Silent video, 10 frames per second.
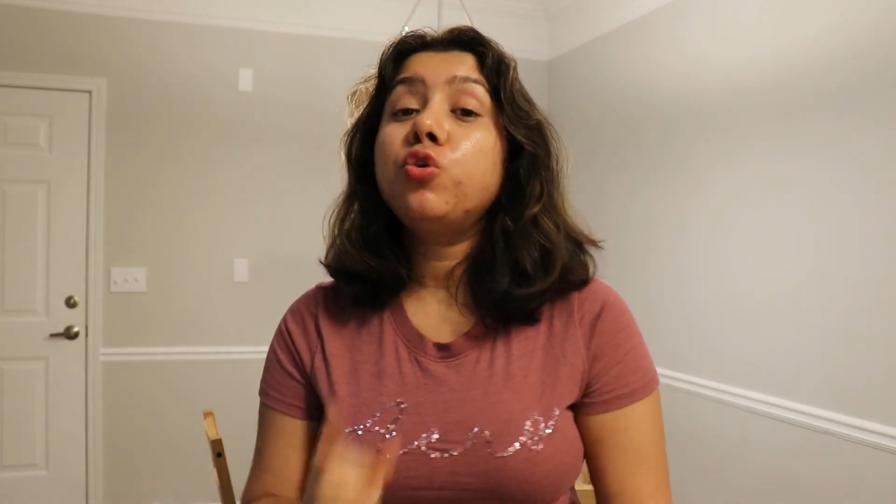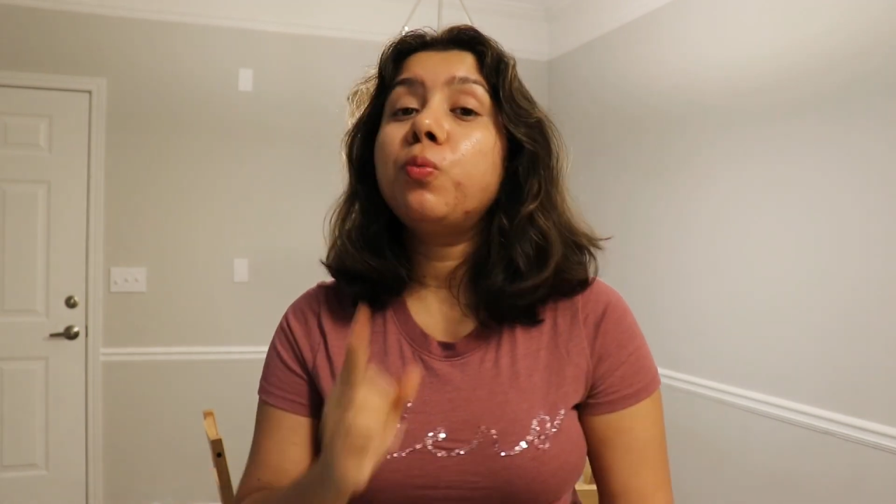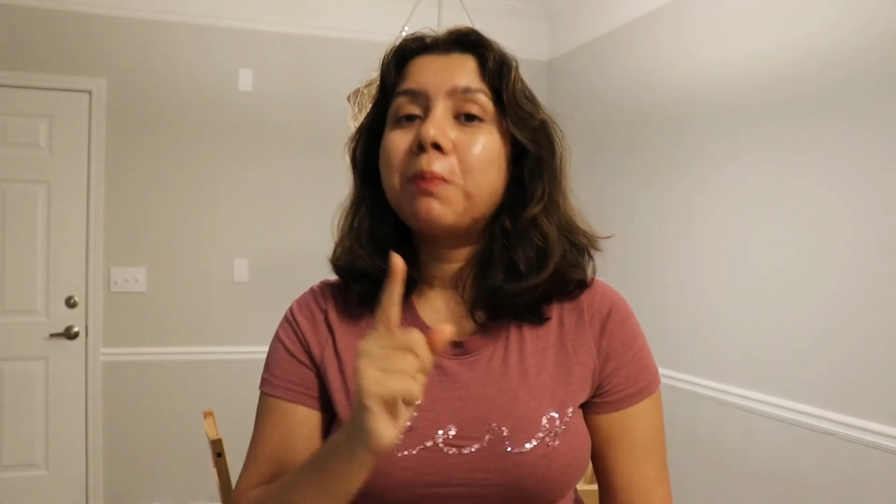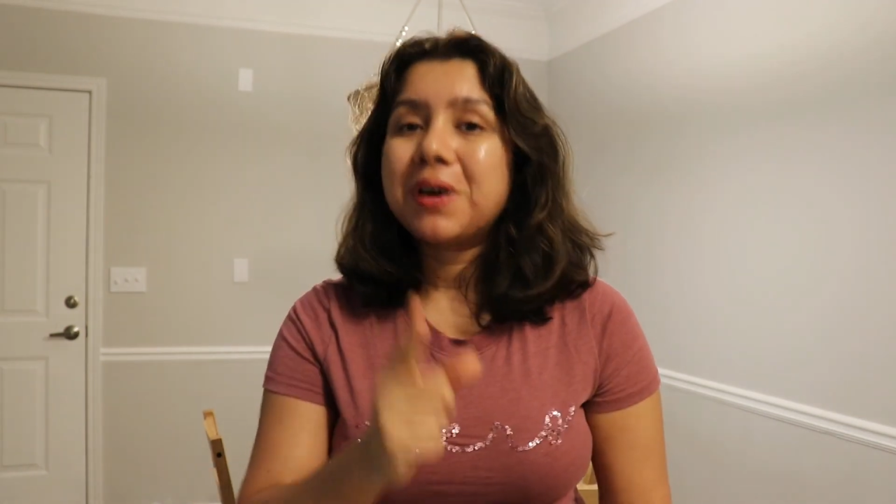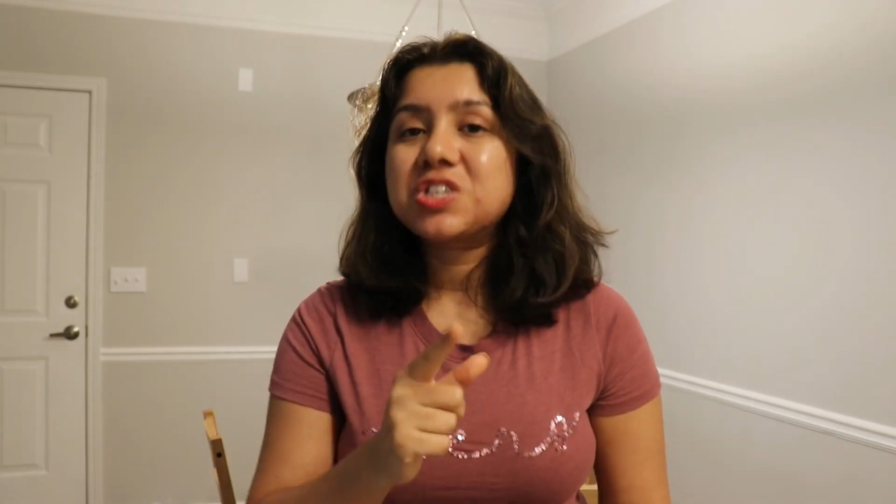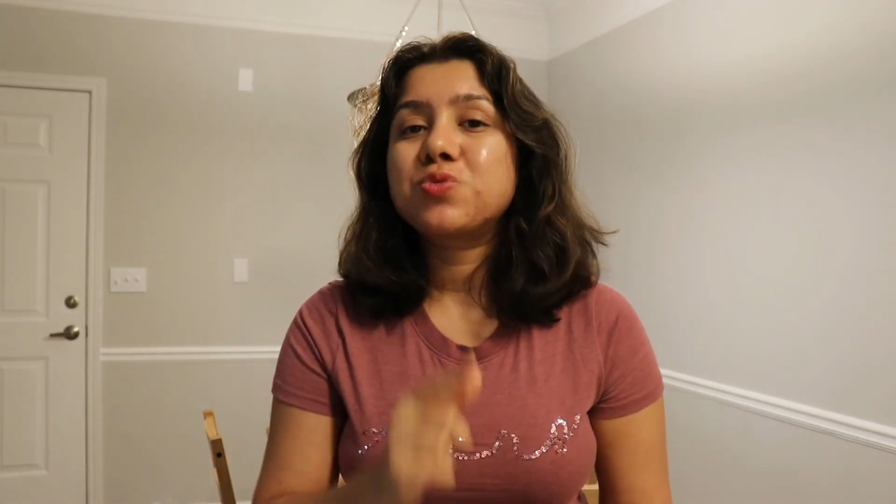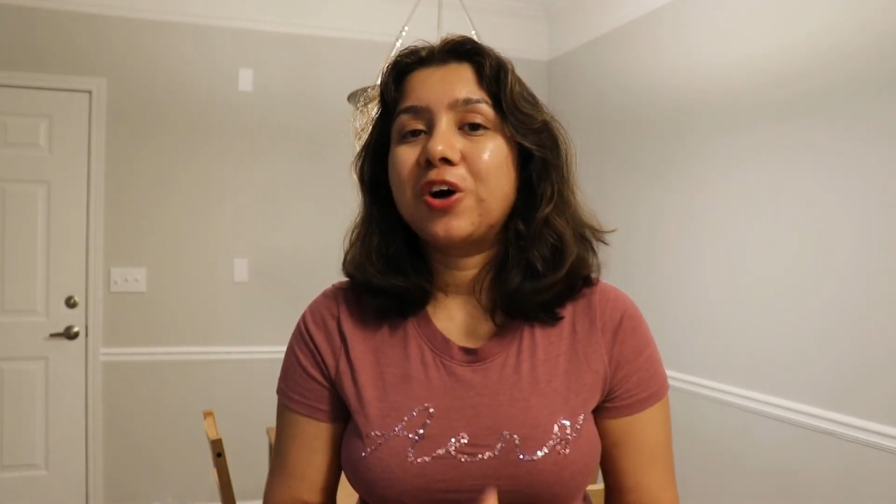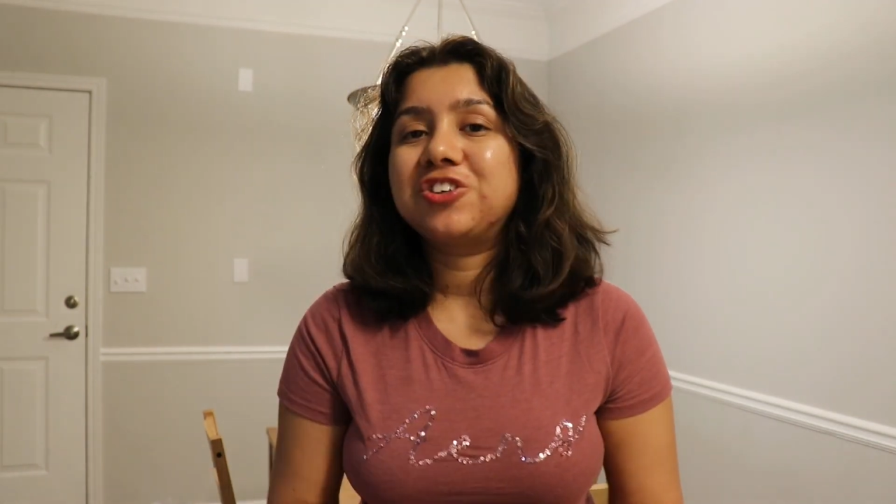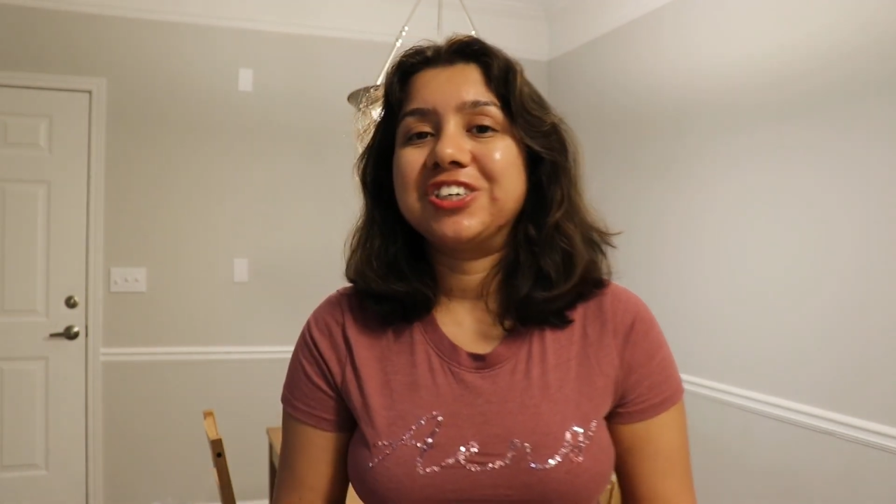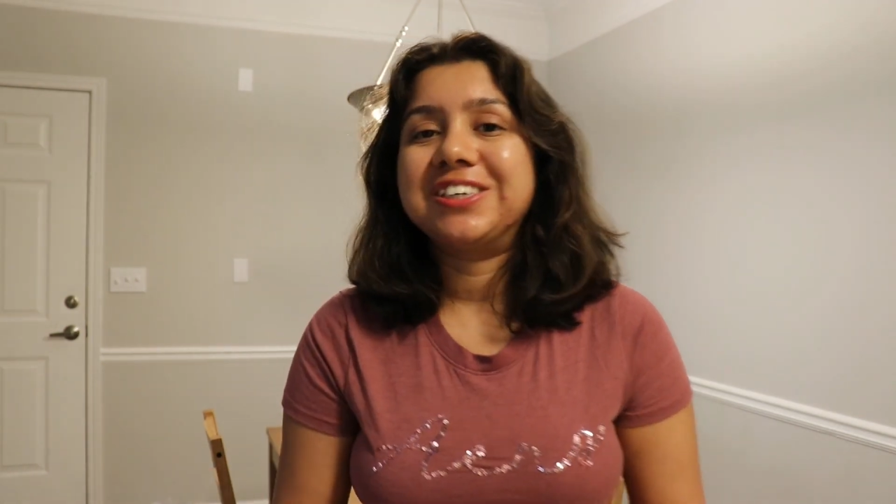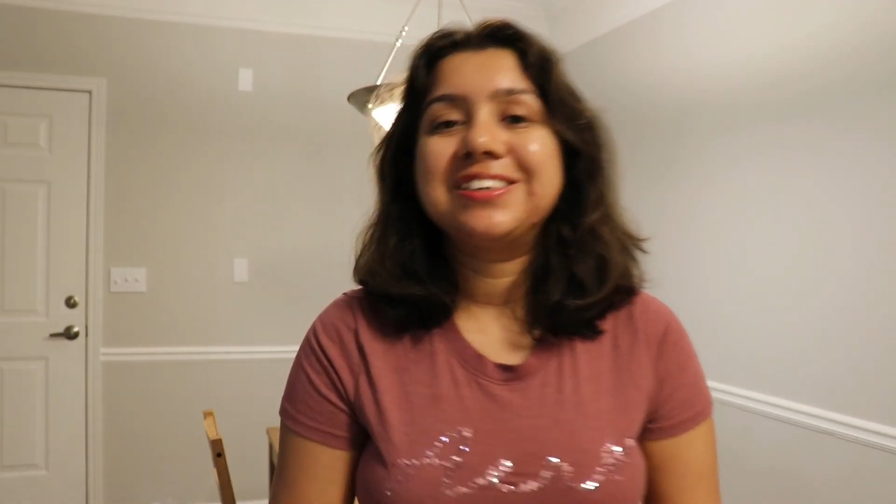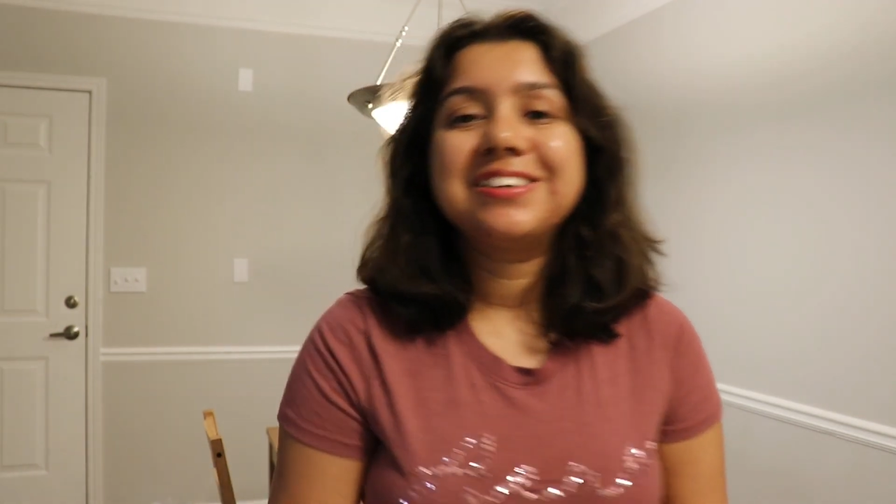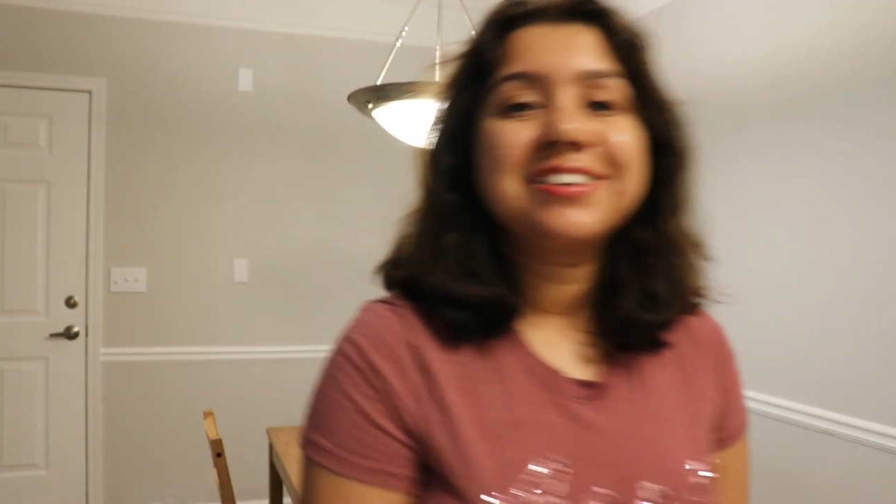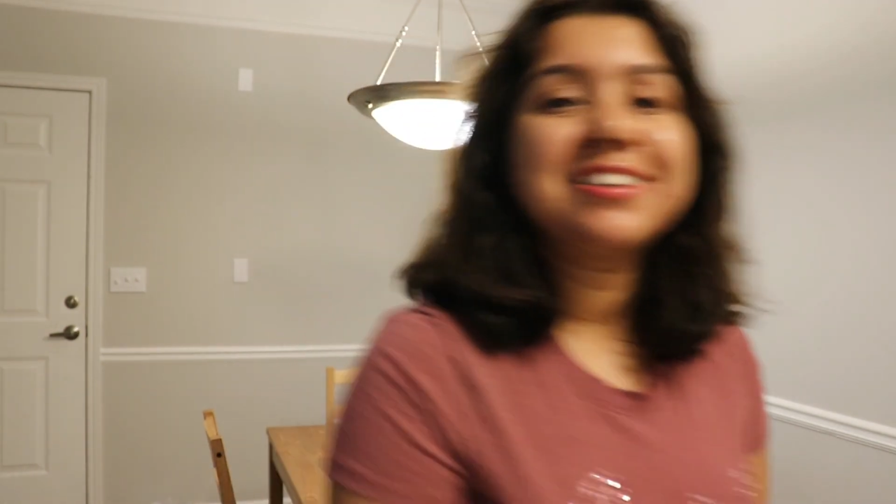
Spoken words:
you must watch it.